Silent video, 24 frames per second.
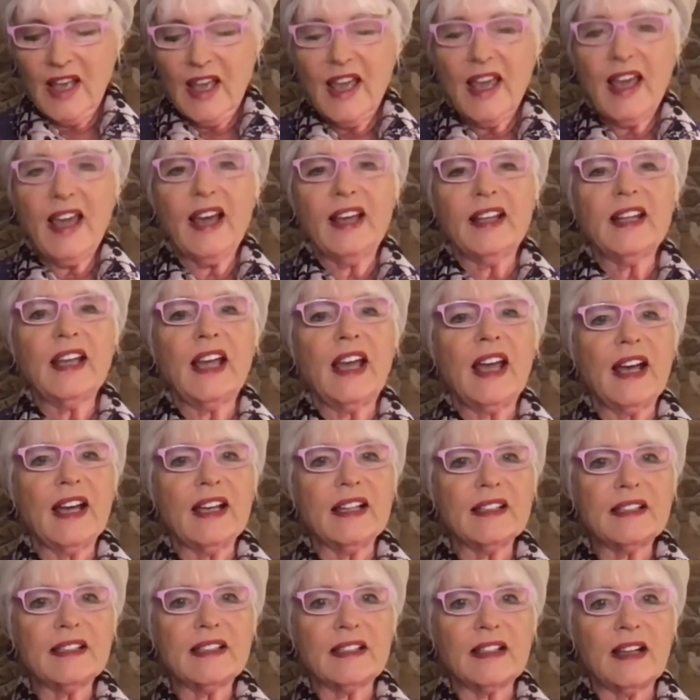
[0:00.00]
And
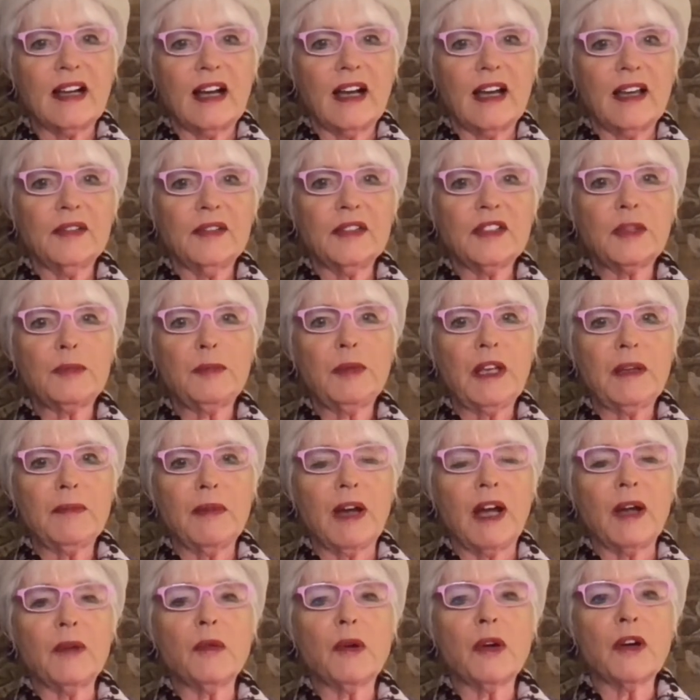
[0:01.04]
as I speak
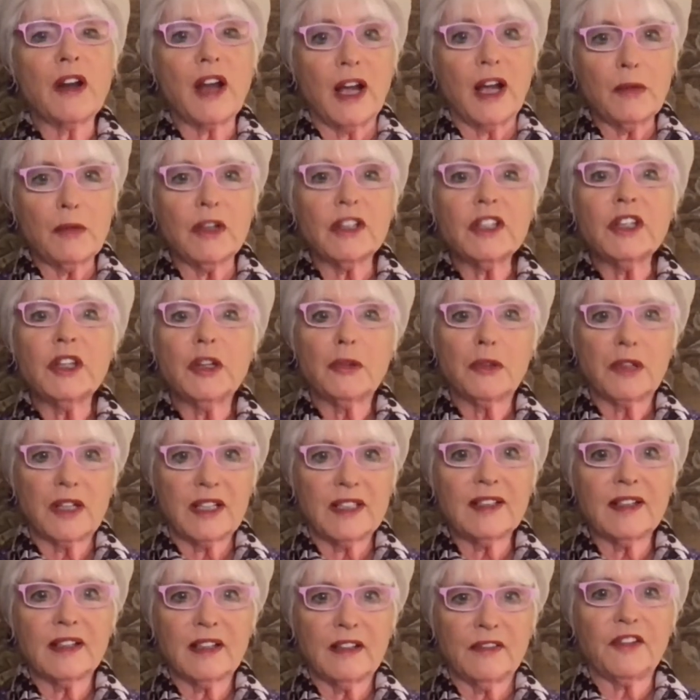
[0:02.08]
my word, I want you to
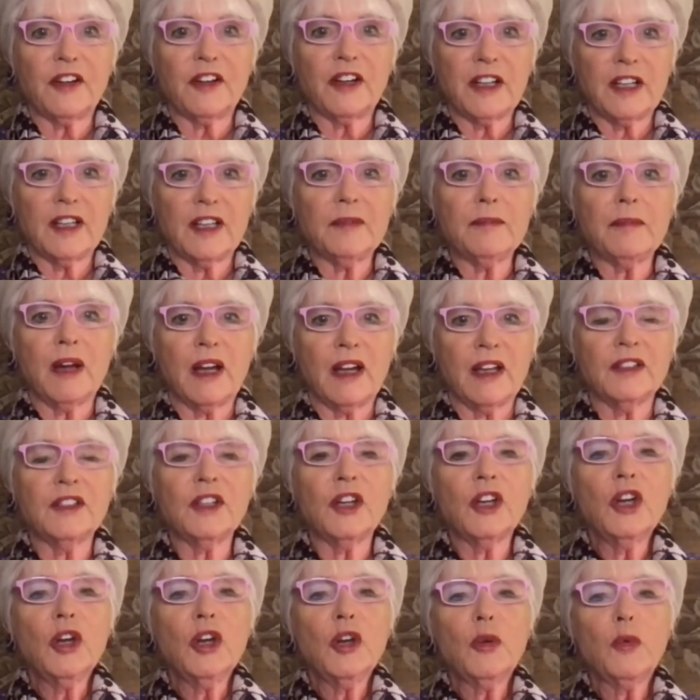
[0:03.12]
identify and mind
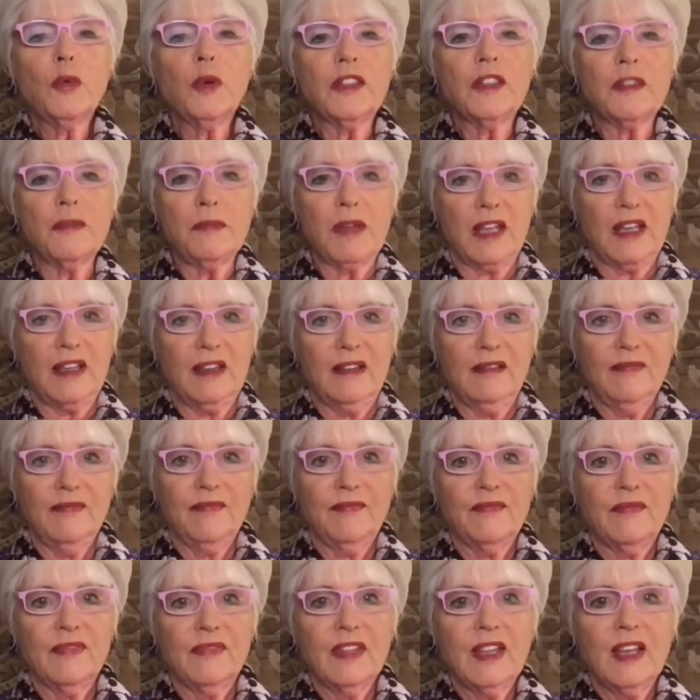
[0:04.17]
with me.
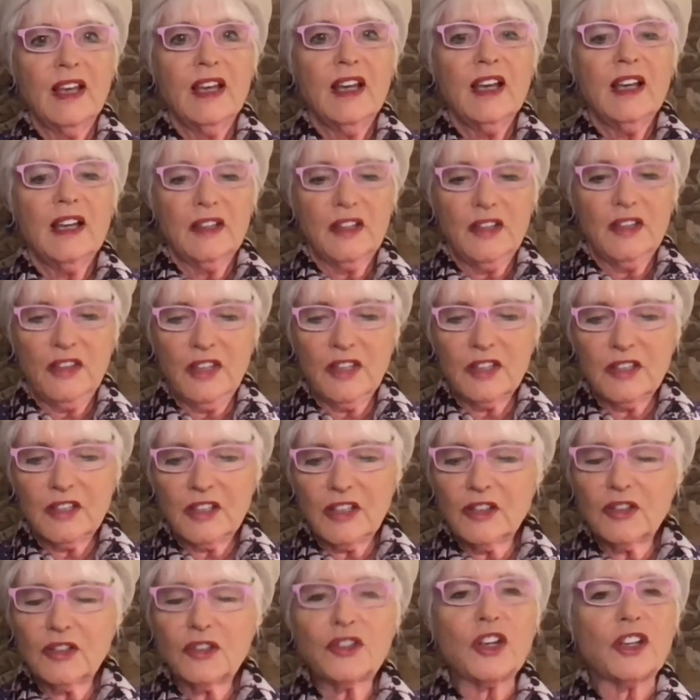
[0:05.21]
This
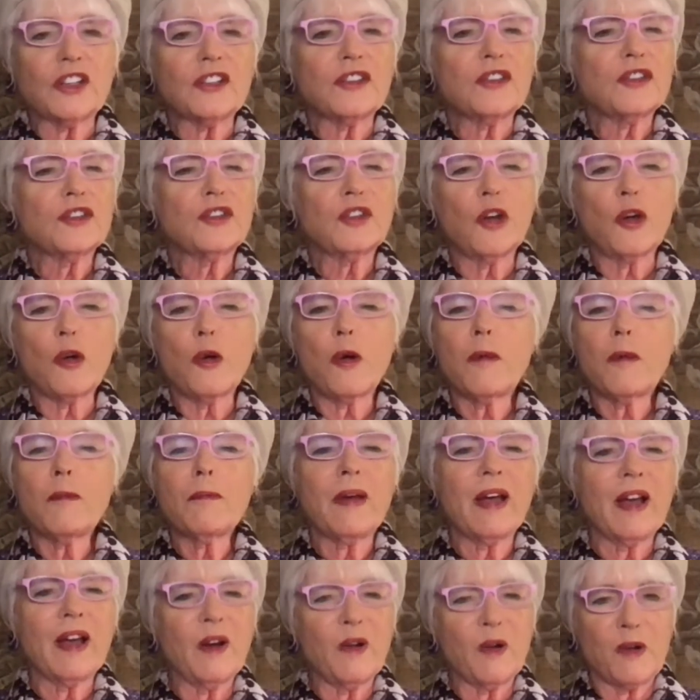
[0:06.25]
is just so
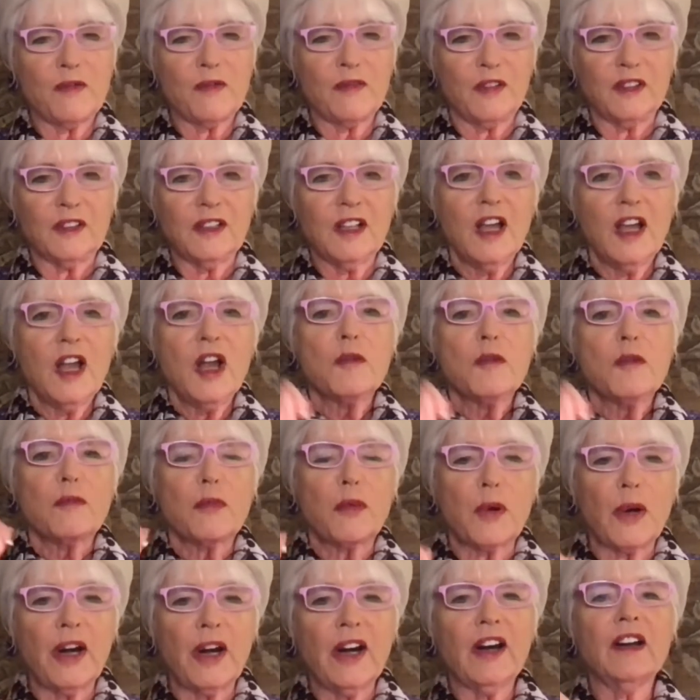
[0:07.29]
powerful.
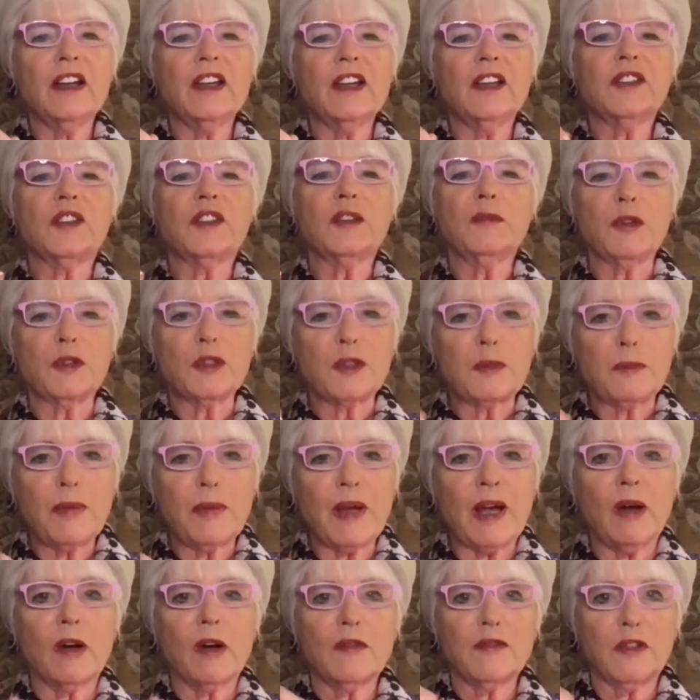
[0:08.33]
Prayer is the most
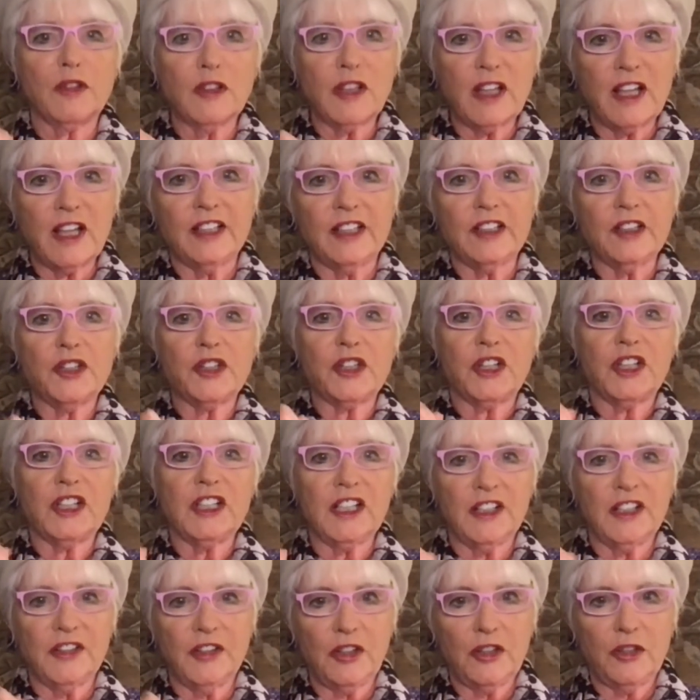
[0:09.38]
powerful energy
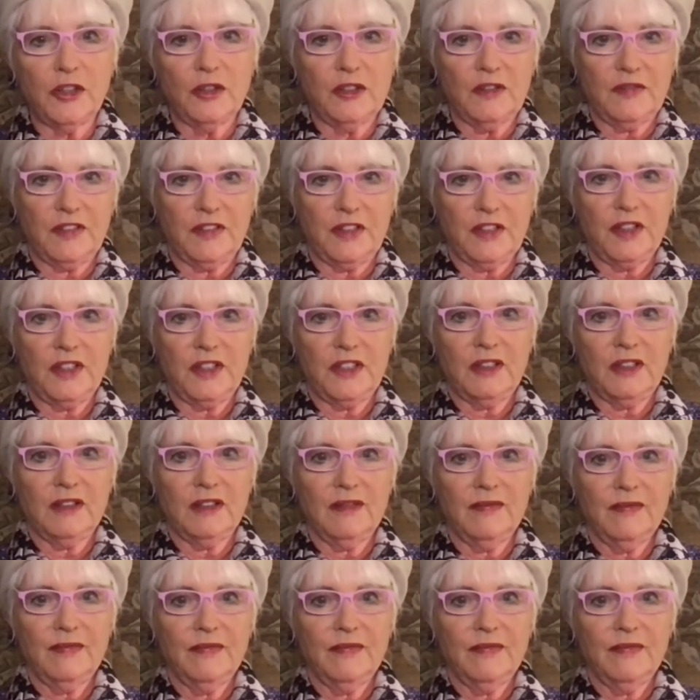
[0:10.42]
in the universe.